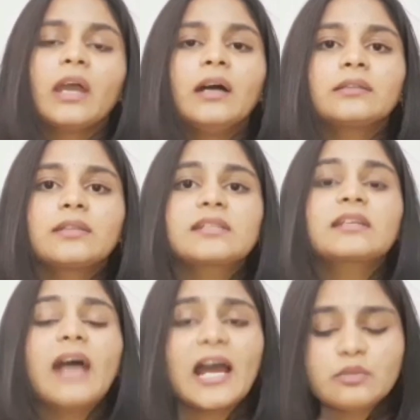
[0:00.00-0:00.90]
This
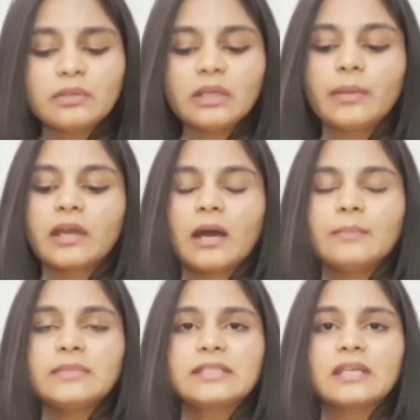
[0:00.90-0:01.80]
gradually
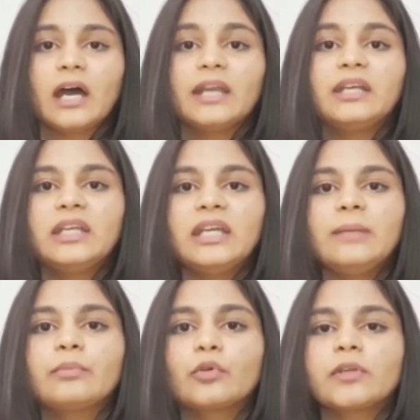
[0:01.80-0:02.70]
becomes a
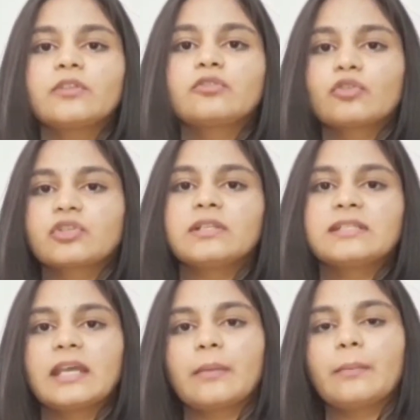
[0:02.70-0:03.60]
deep-rooted social
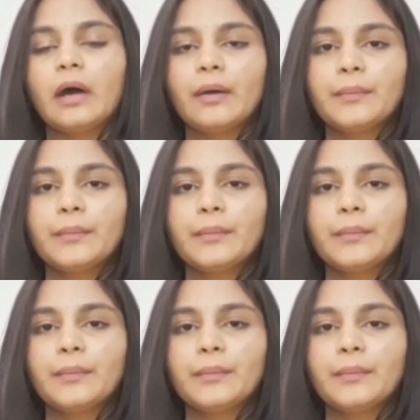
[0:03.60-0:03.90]
stigma.